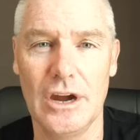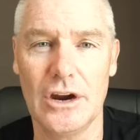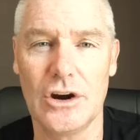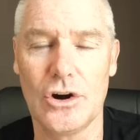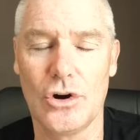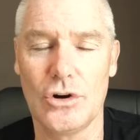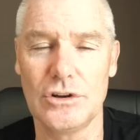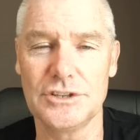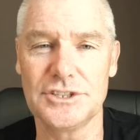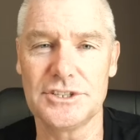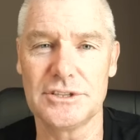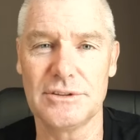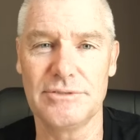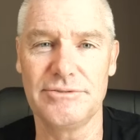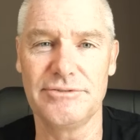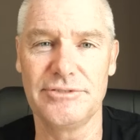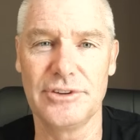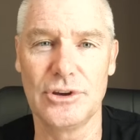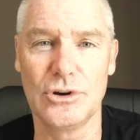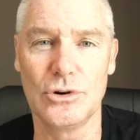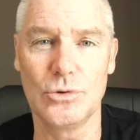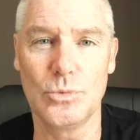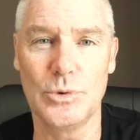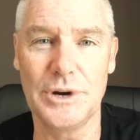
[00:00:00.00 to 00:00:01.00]
across the
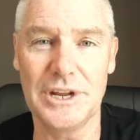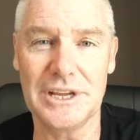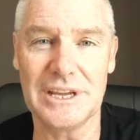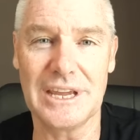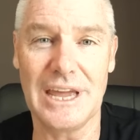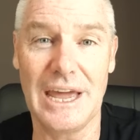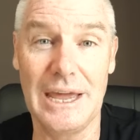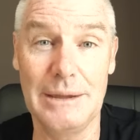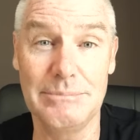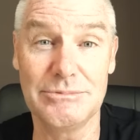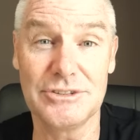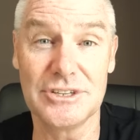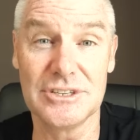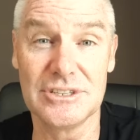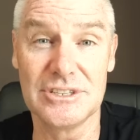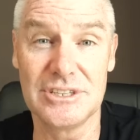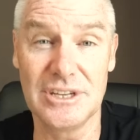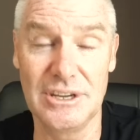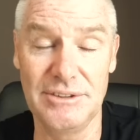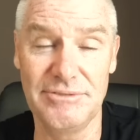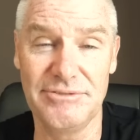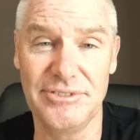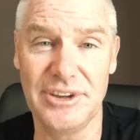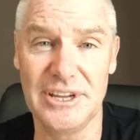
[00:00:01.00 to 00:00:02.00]
field when it came to
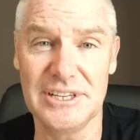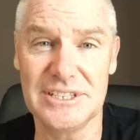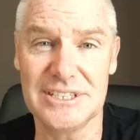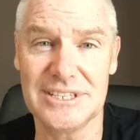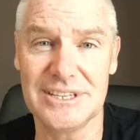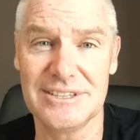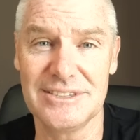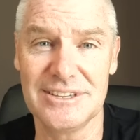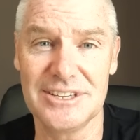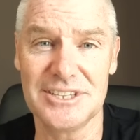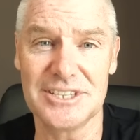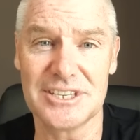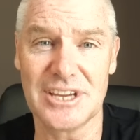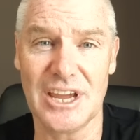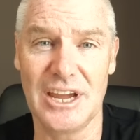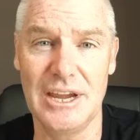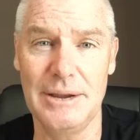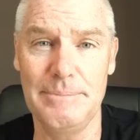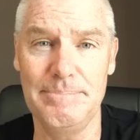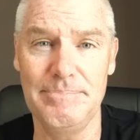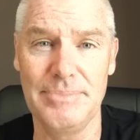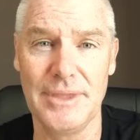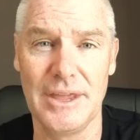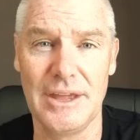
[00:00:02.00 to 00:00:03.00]
defence in this
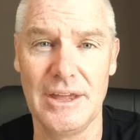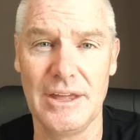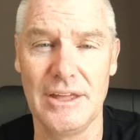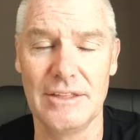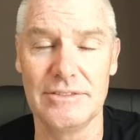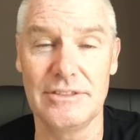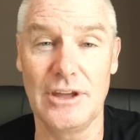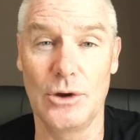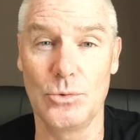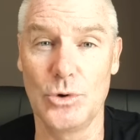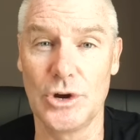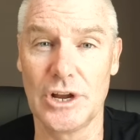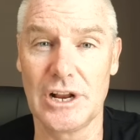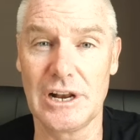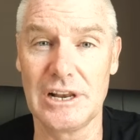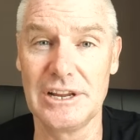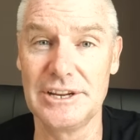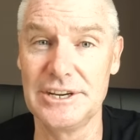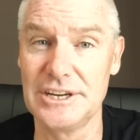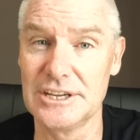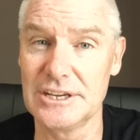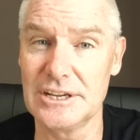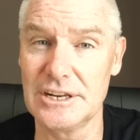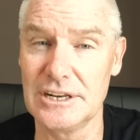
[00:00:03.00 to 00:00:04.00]
game. They were
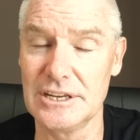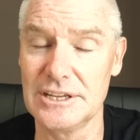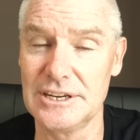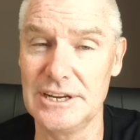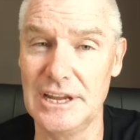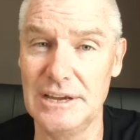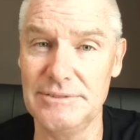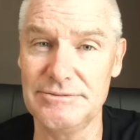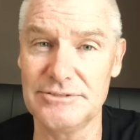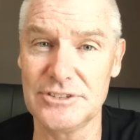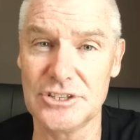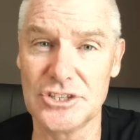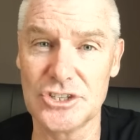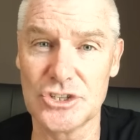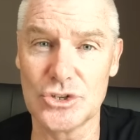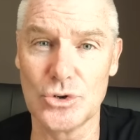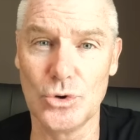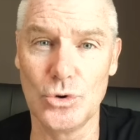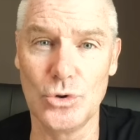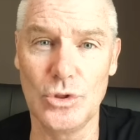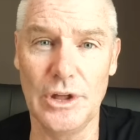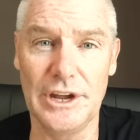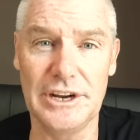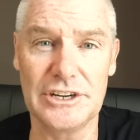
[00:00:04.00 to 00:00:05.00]
clinical enough to
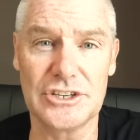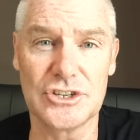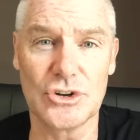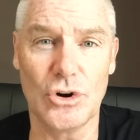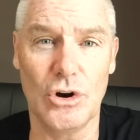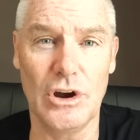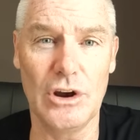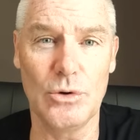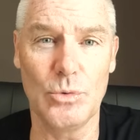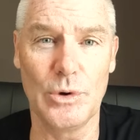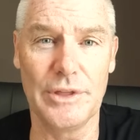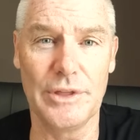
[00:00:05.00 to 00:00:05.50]
score that try